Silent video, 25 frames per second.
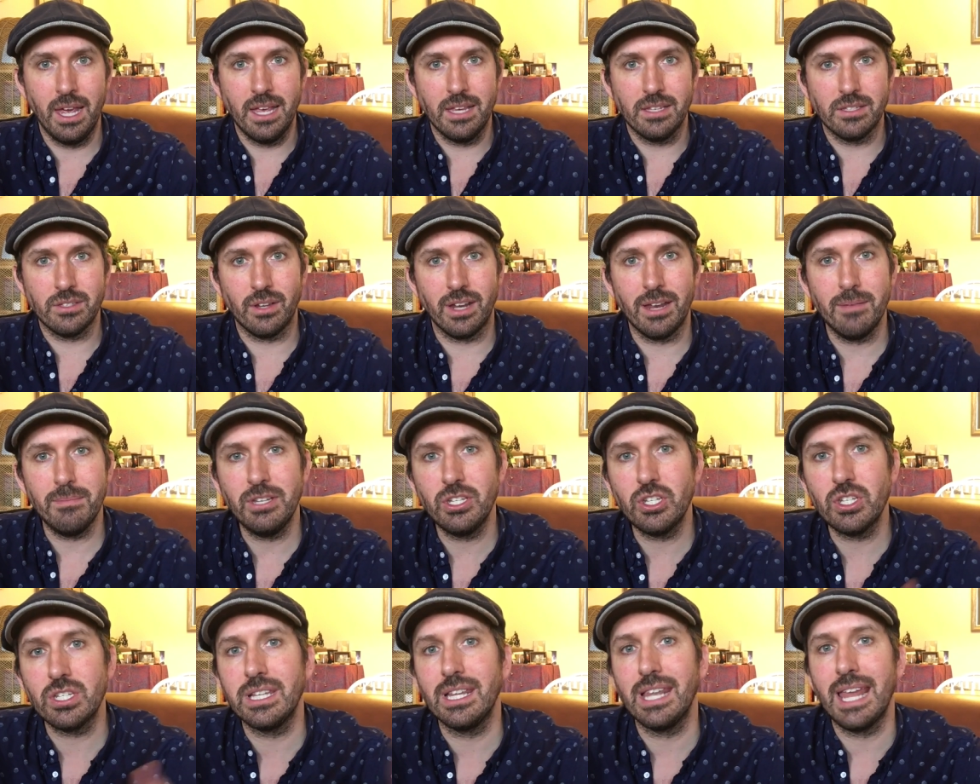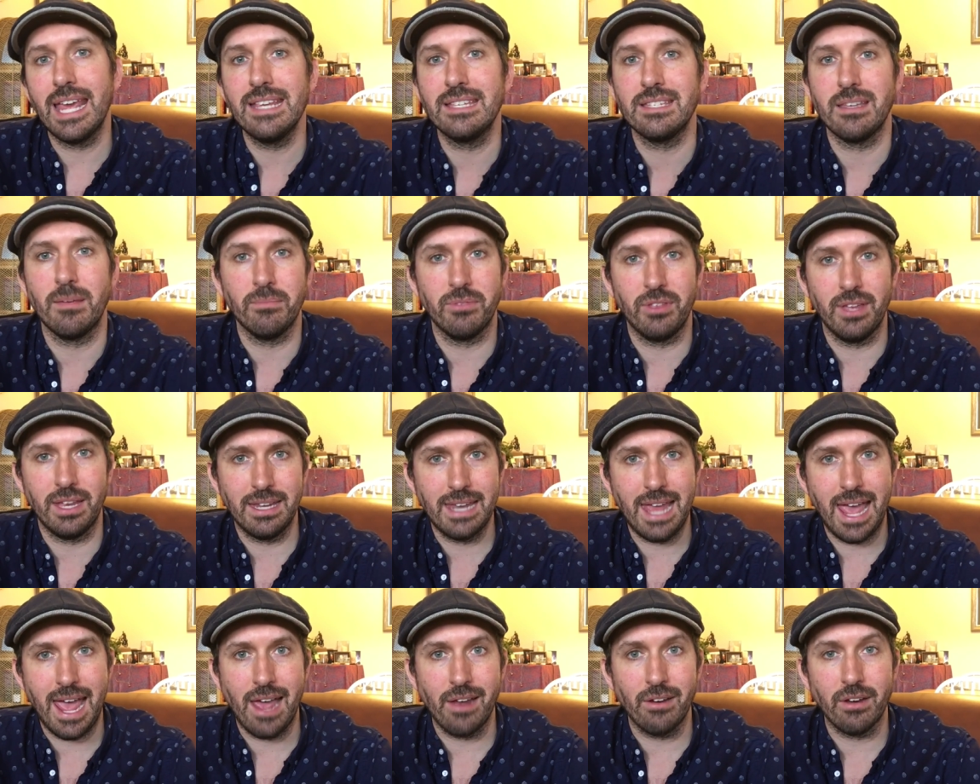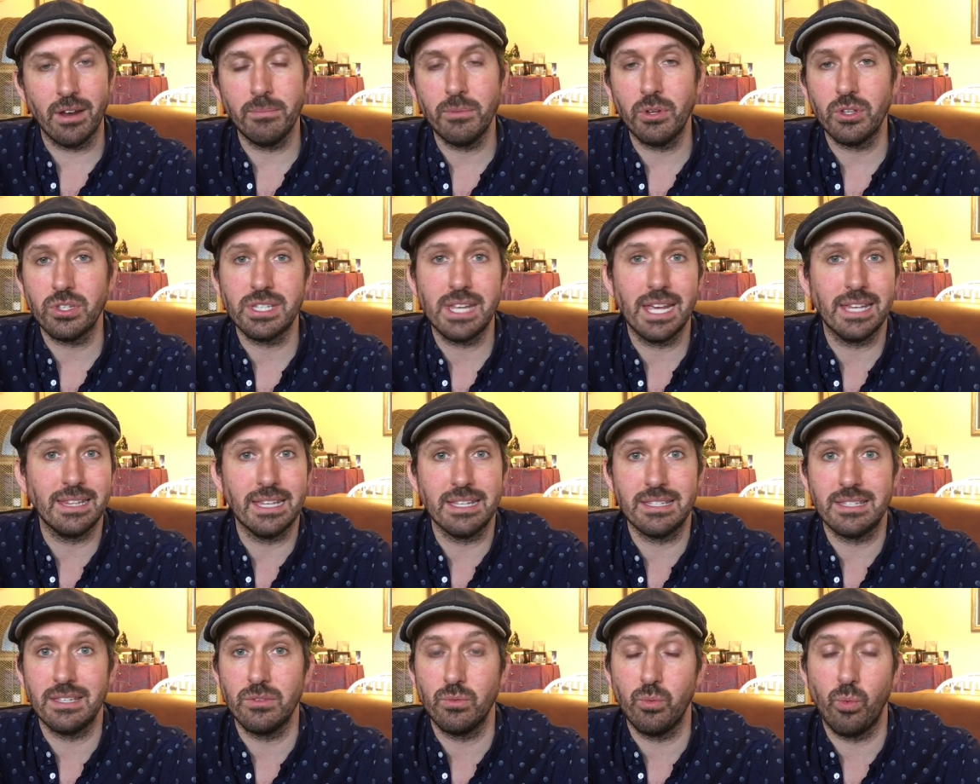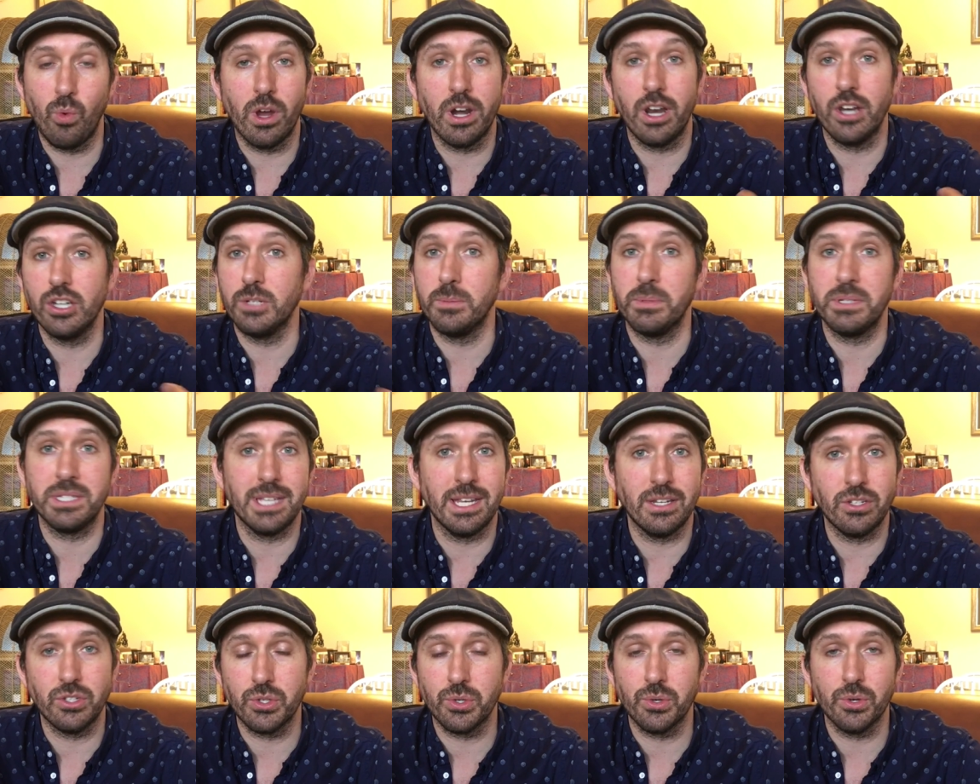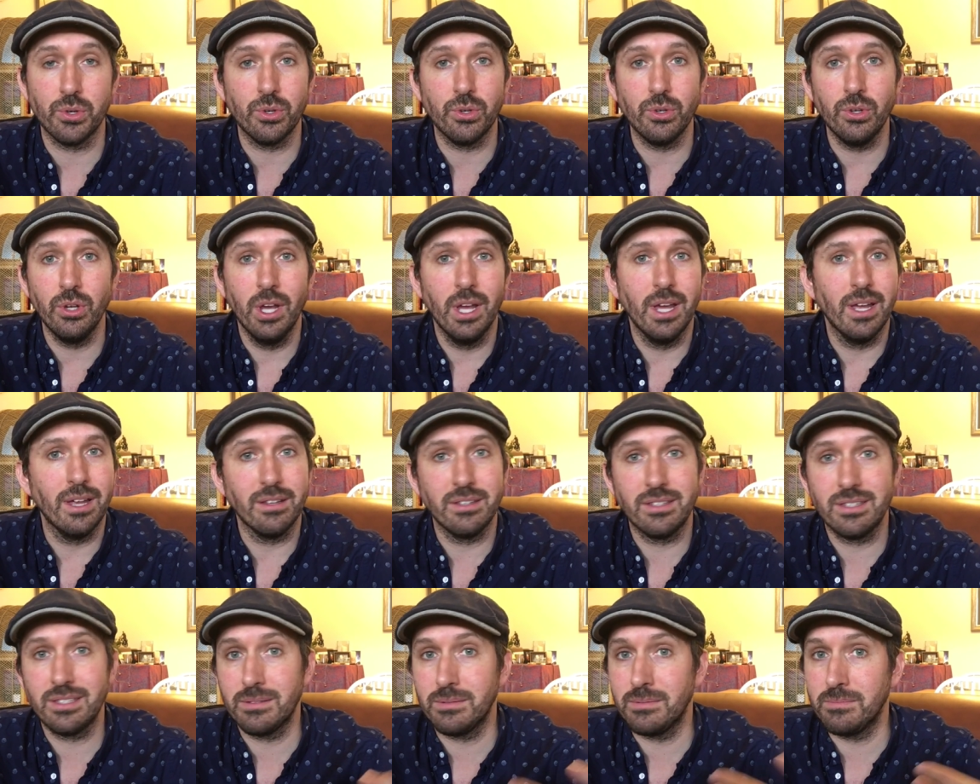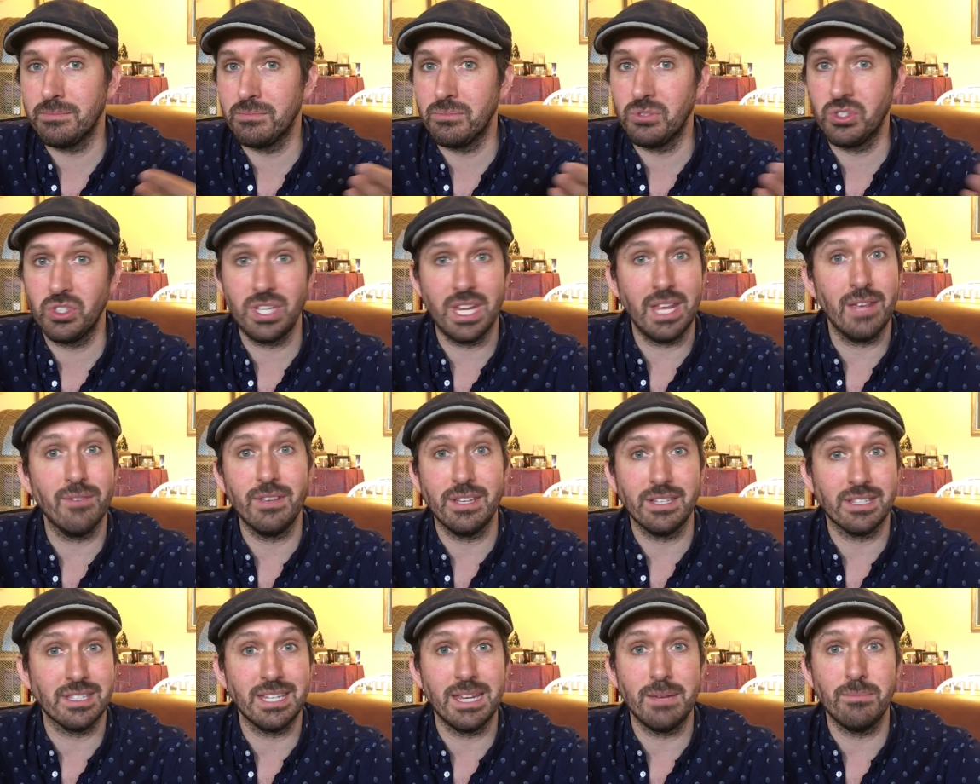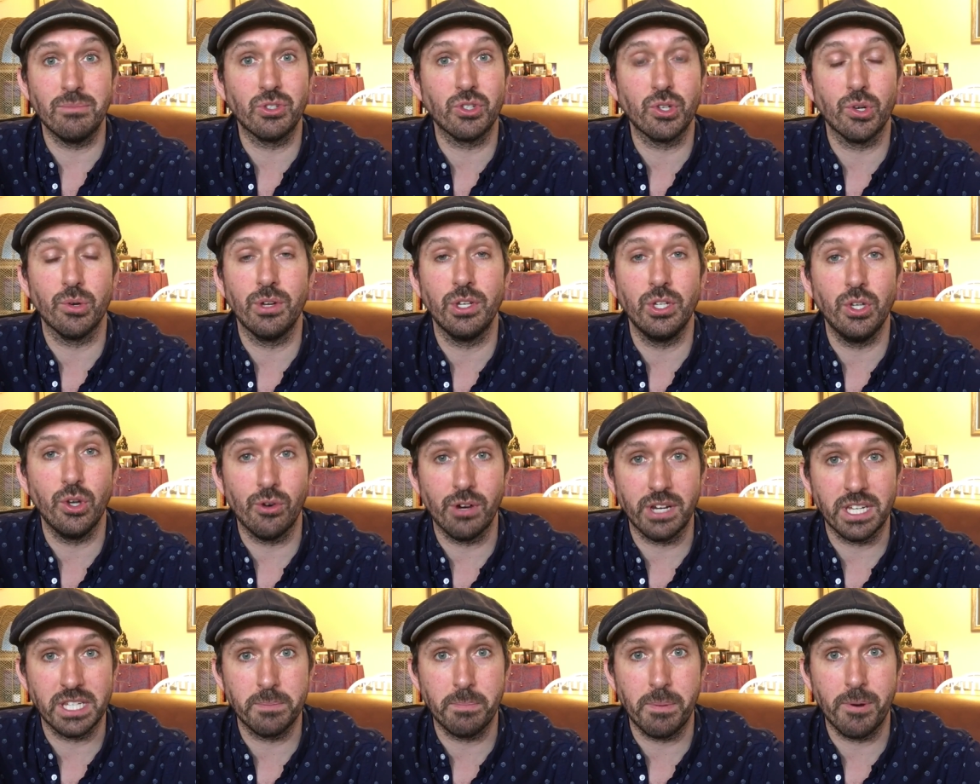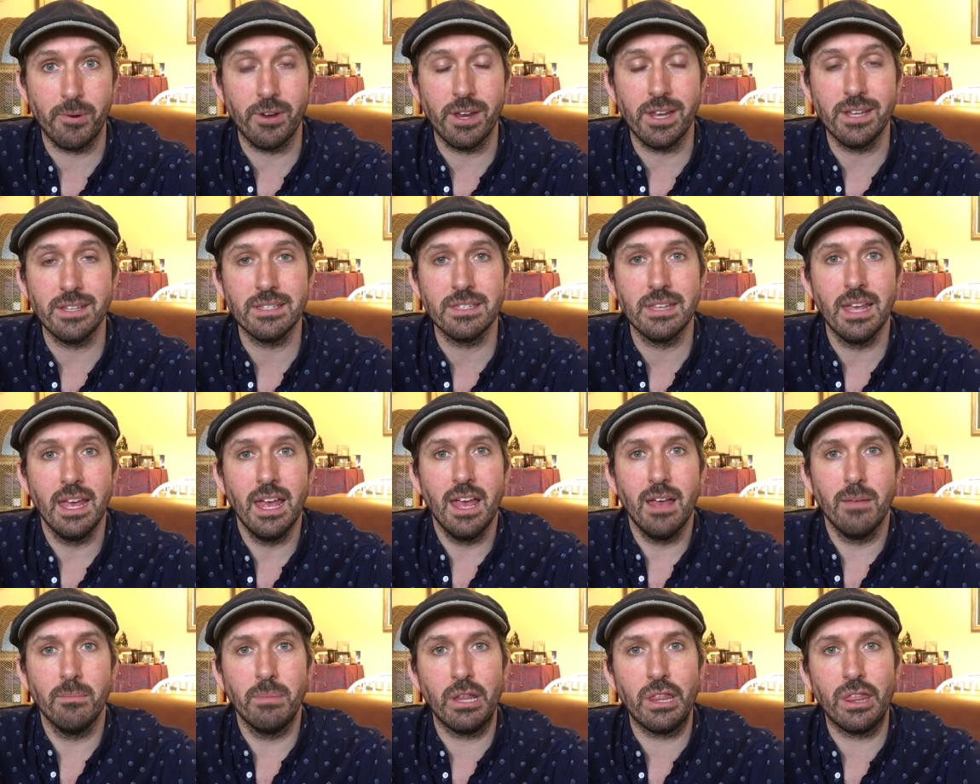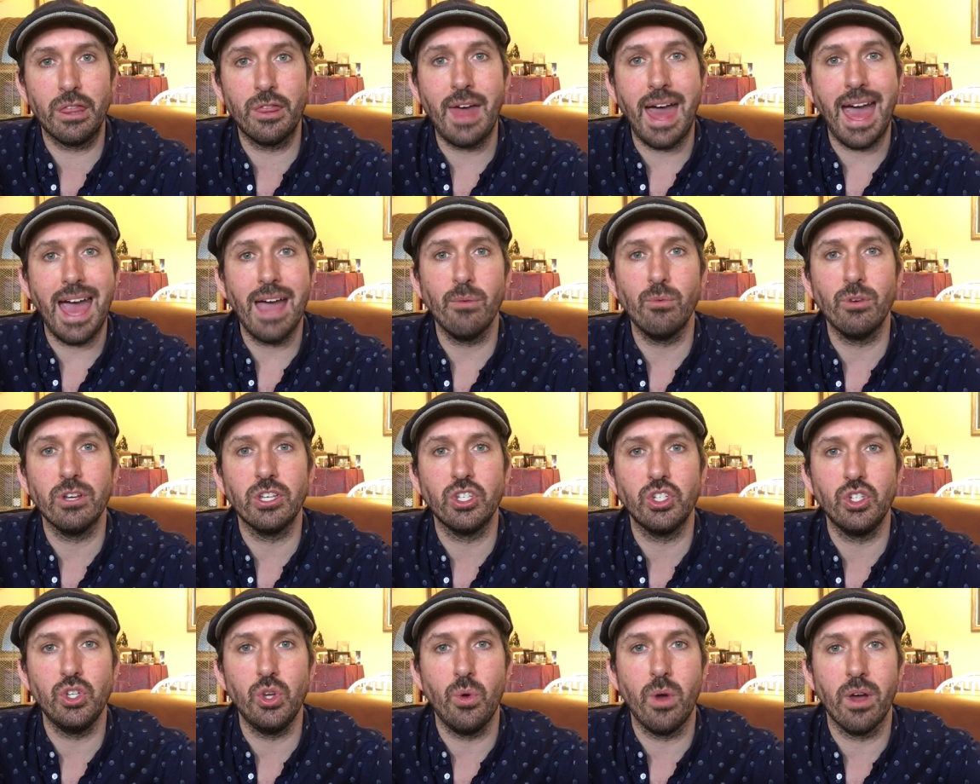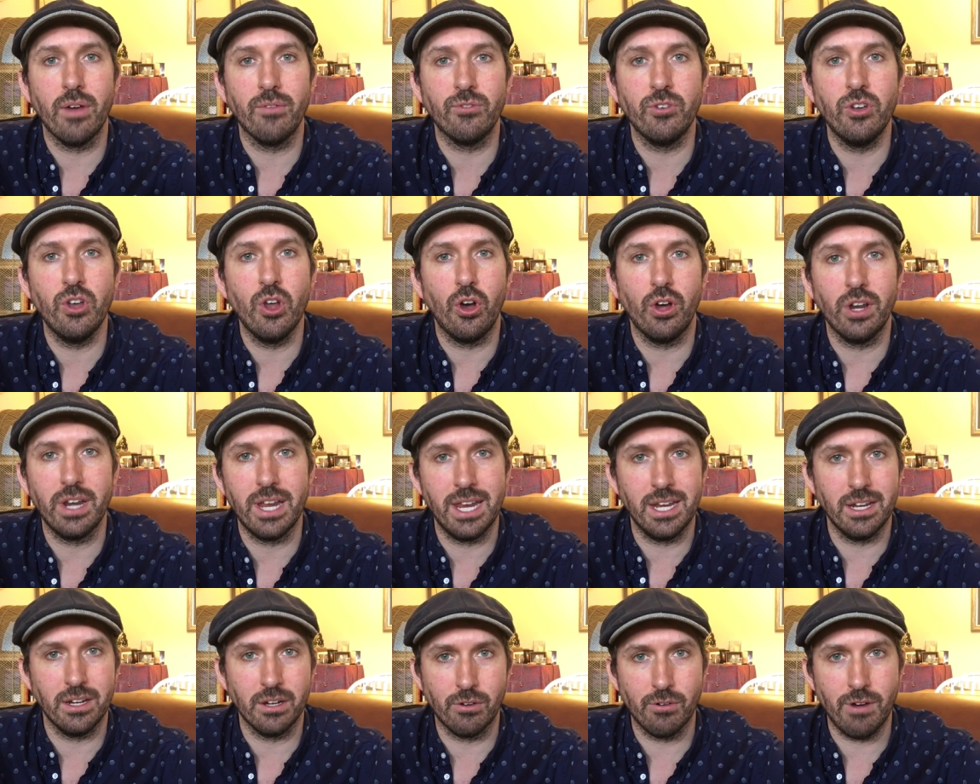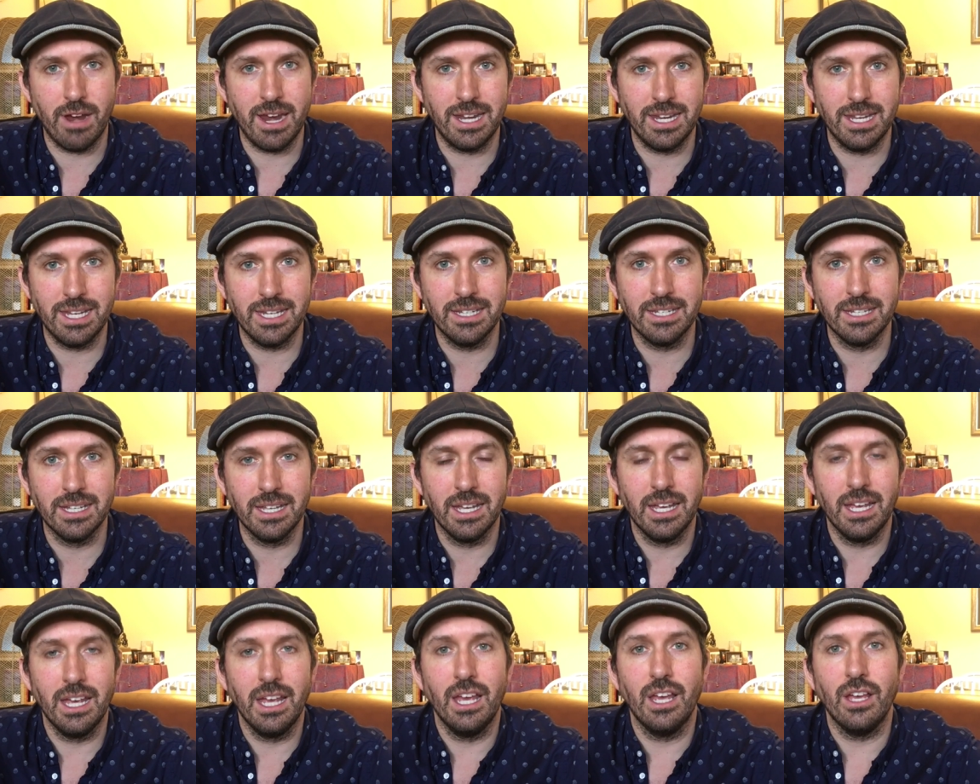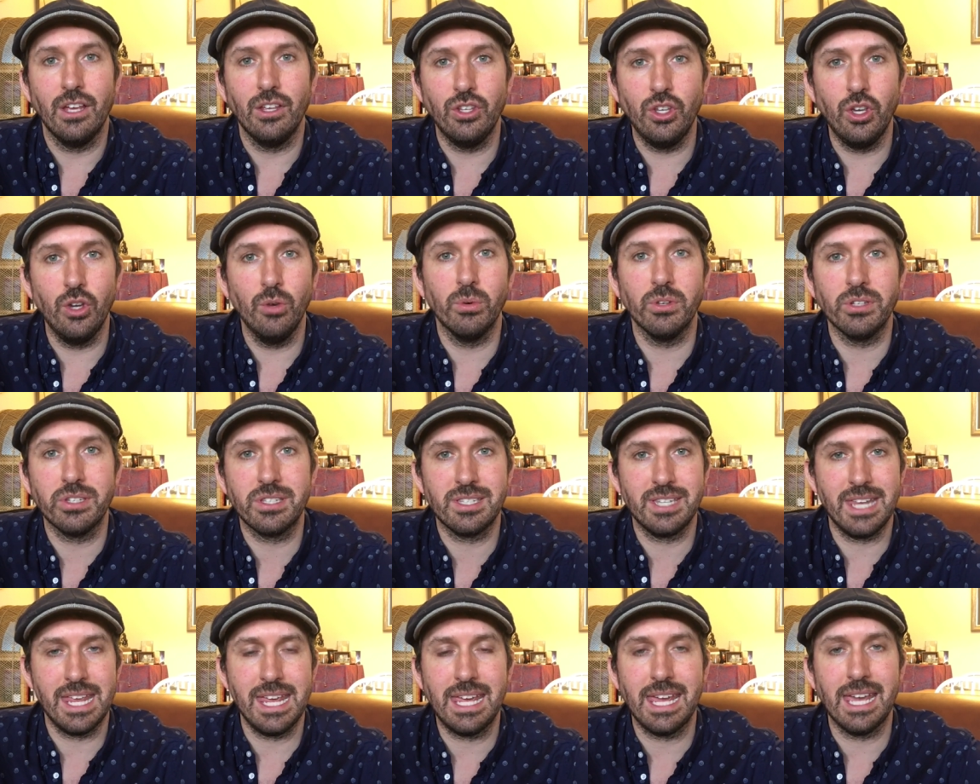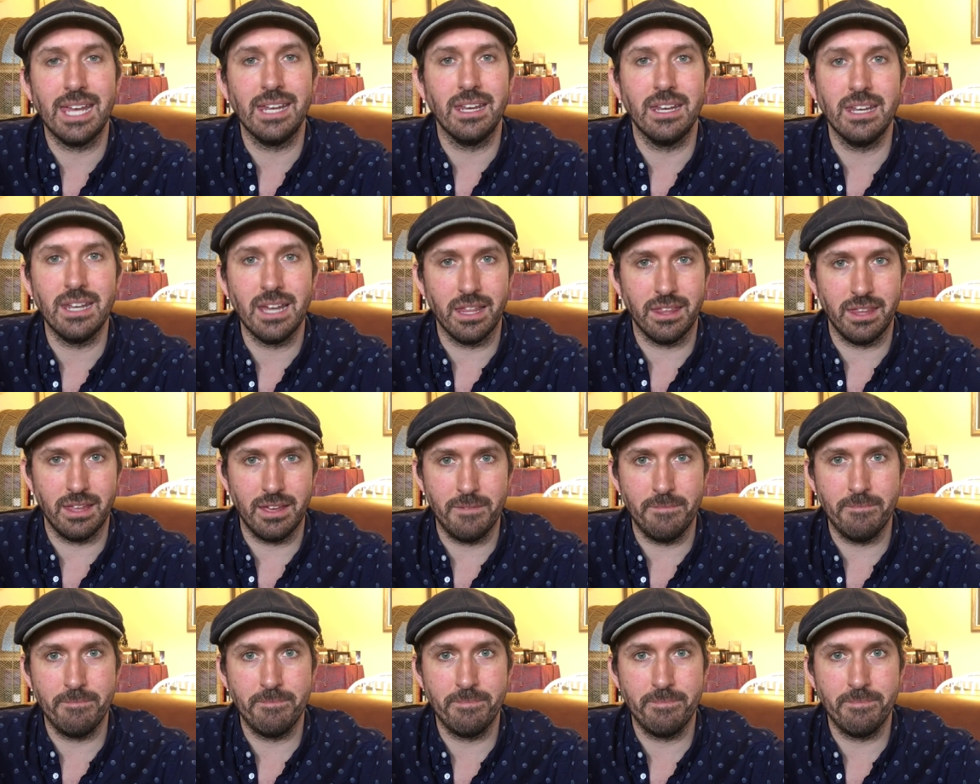So let me just lay something down. I'm not saying this is 100% true. See if it seems true in your experience, but that which you have not integrated, you will seek in another.